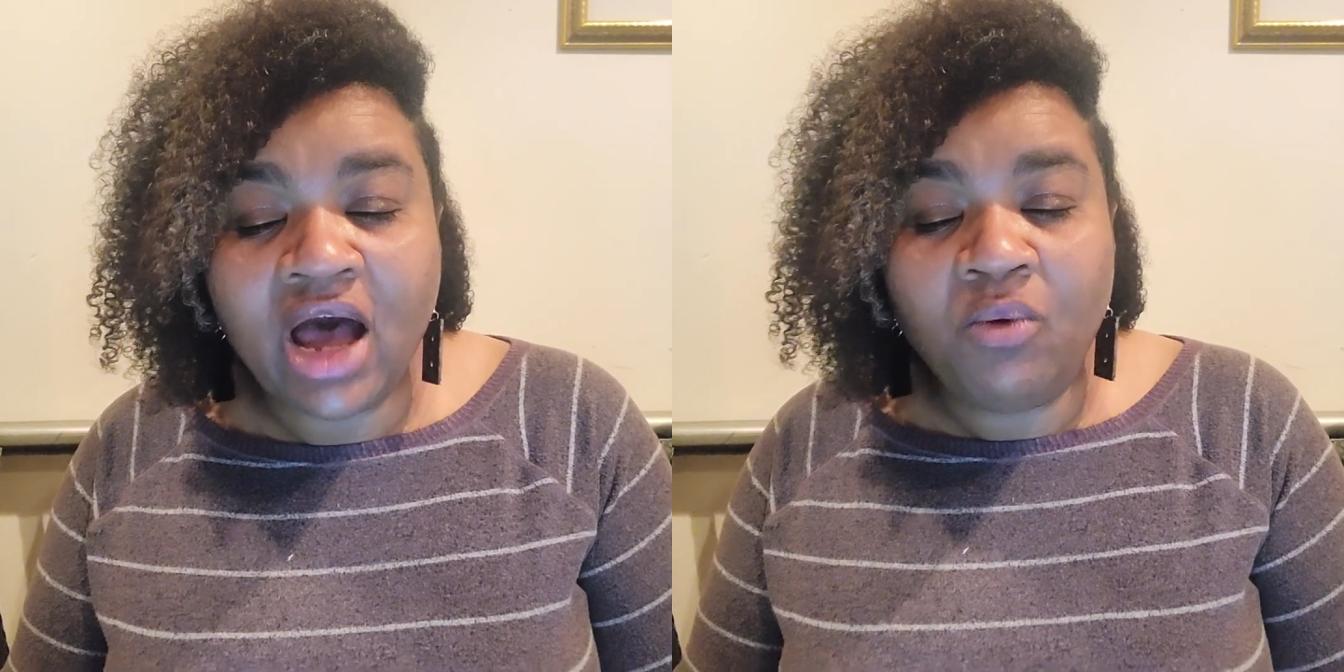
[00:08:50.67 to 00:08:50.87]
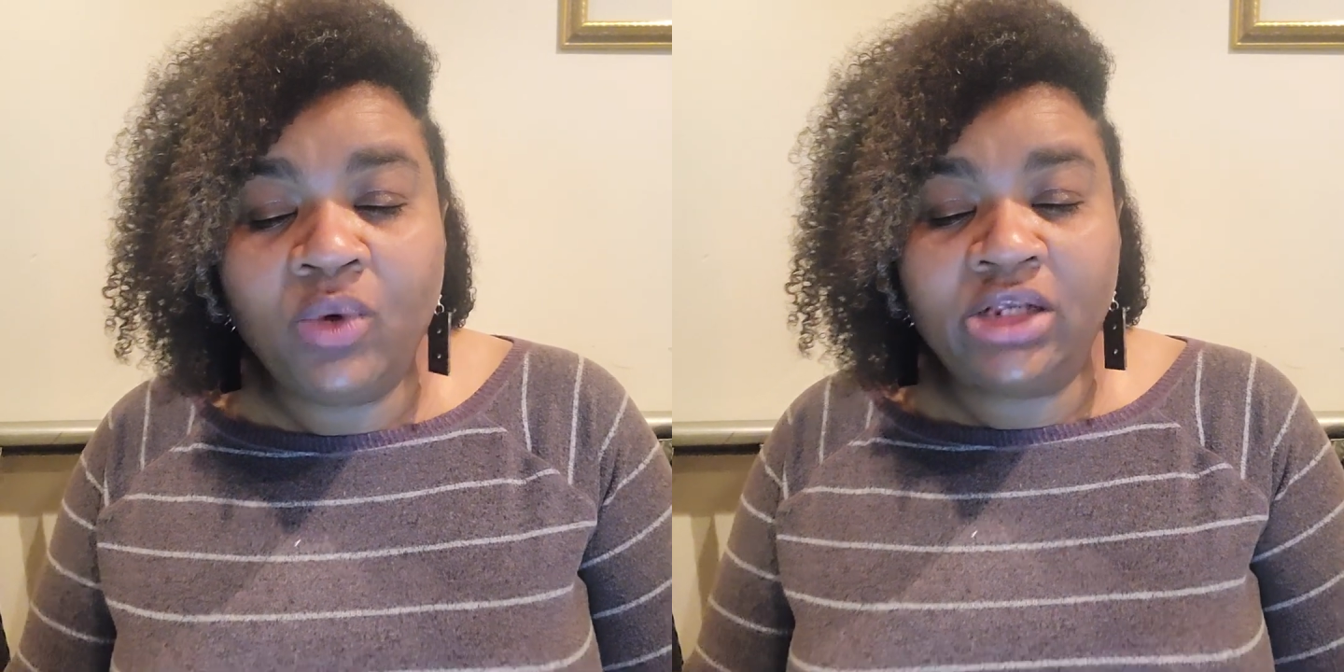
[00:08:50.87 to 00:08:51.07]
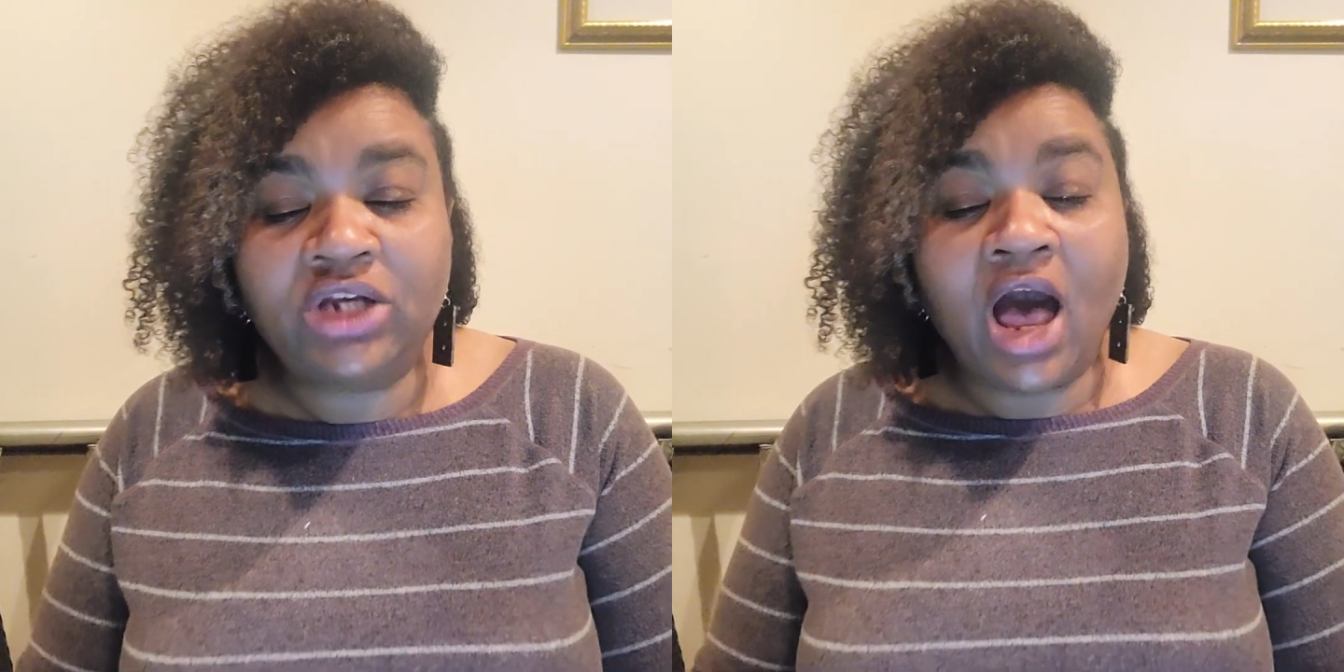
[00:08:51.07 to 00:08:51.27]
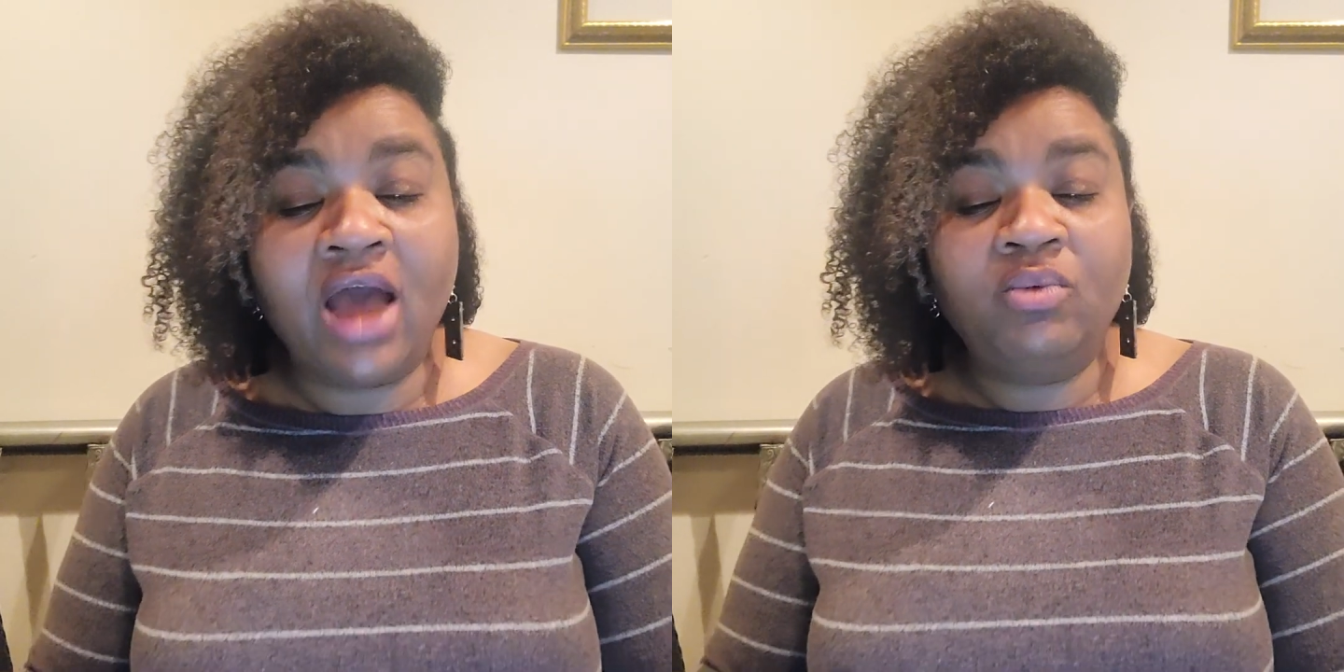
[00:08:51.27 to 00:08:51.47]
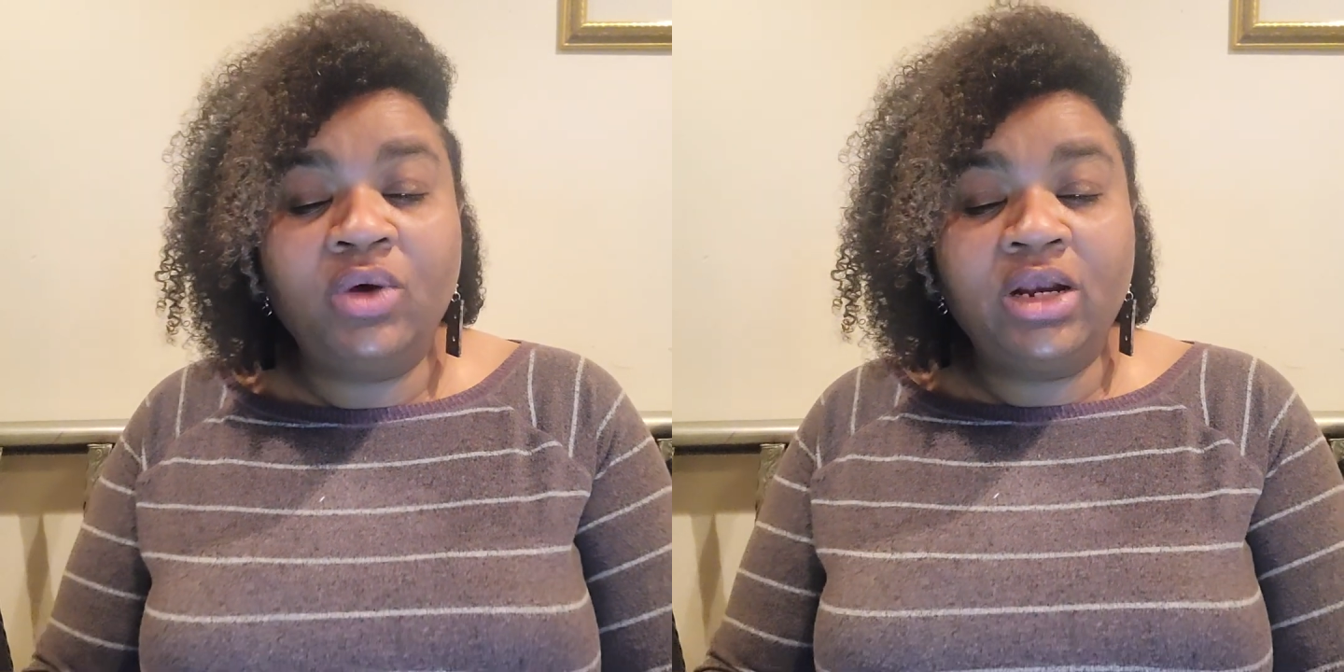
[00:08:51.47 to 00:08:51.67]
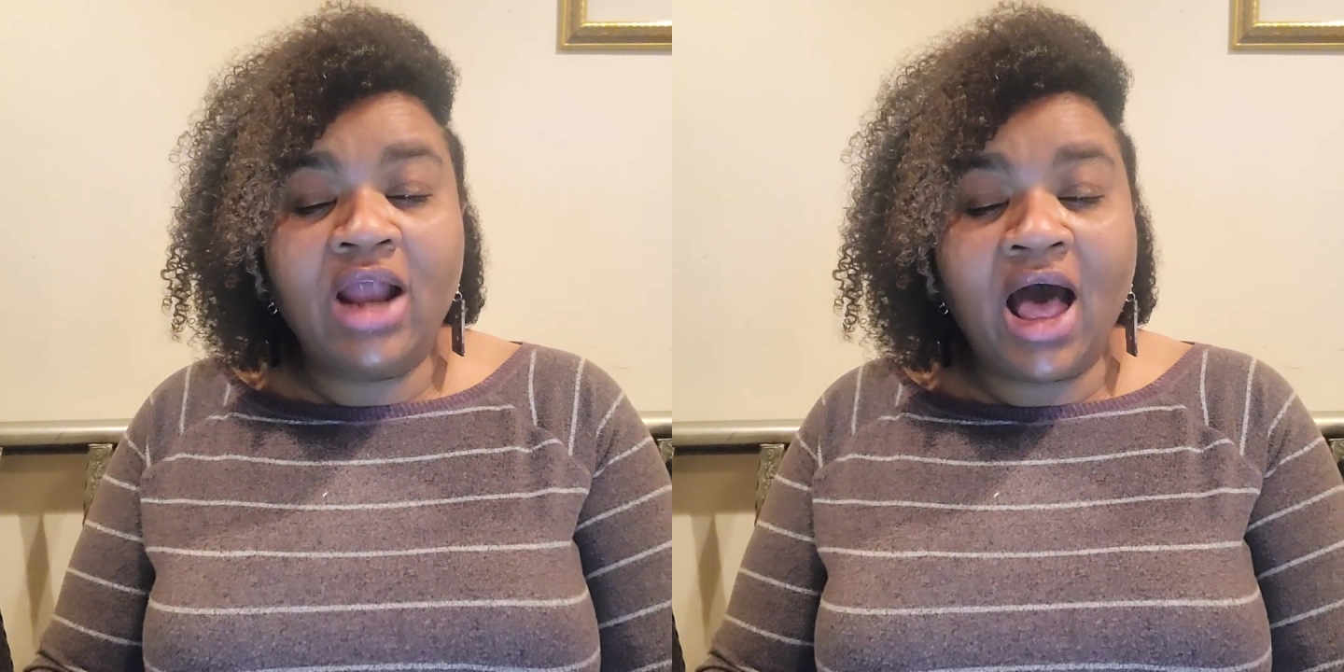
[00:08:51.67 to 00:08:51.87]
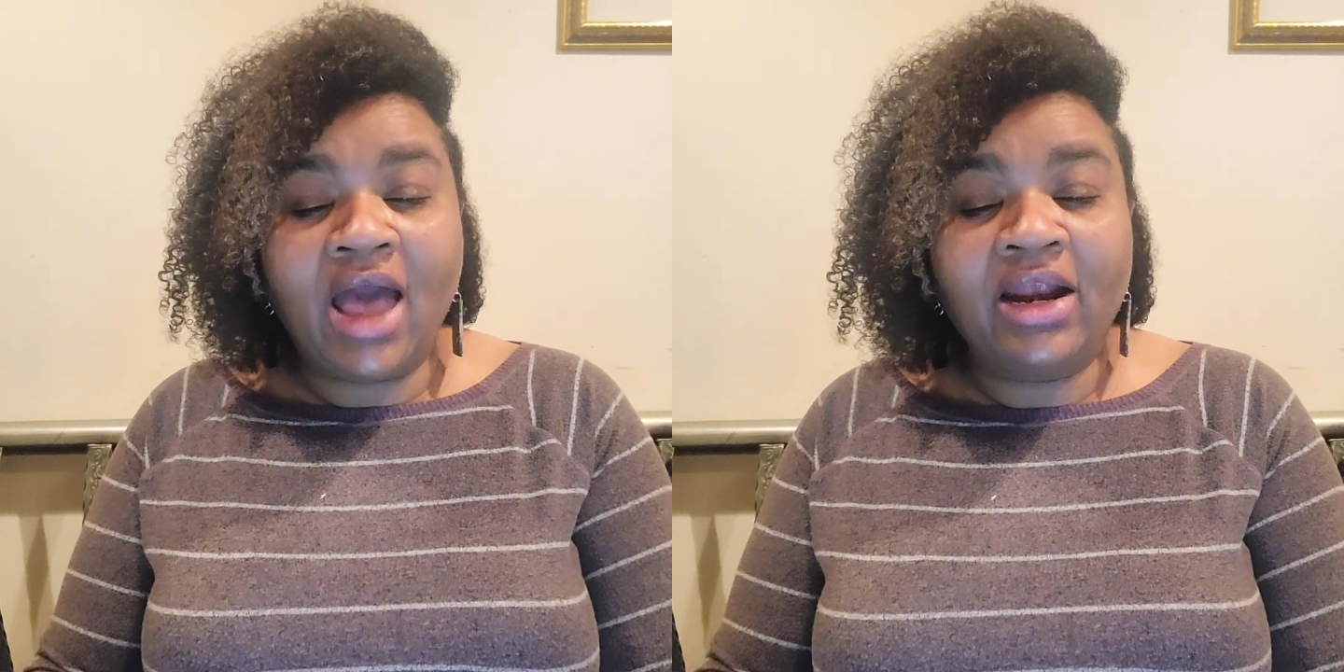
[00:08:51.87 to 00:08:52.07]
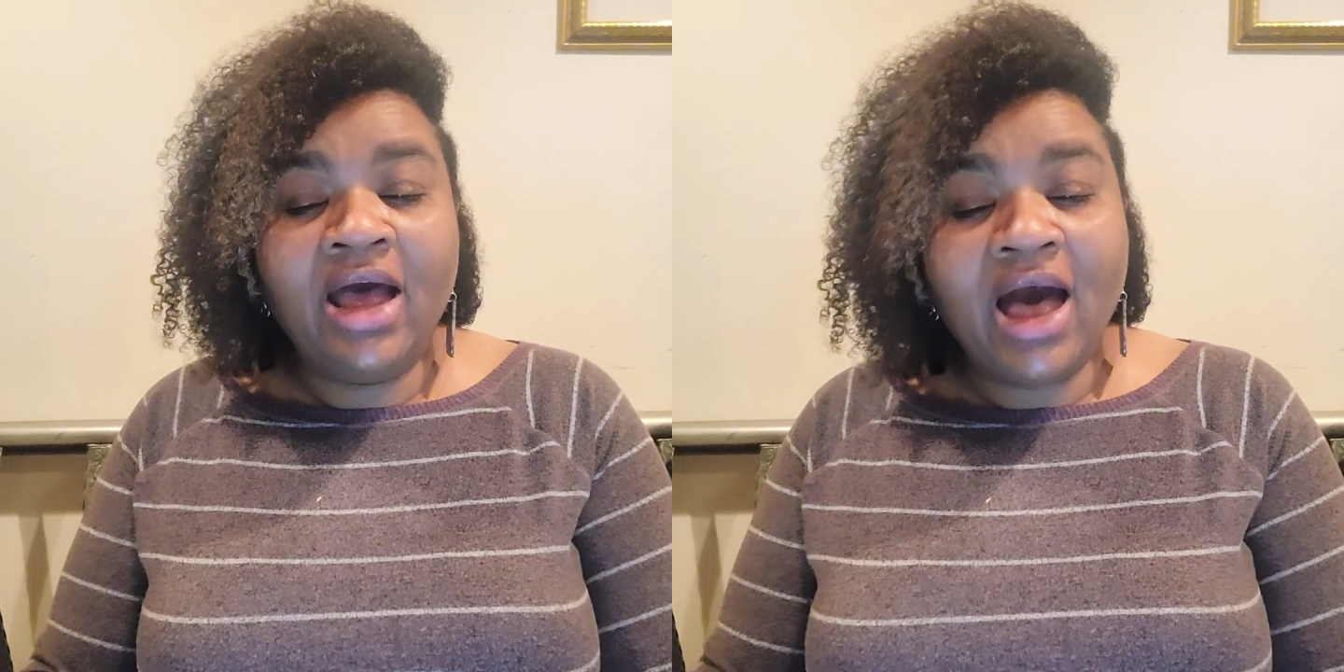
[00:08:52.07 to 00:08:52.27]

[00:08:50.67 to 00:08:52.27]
which I would not,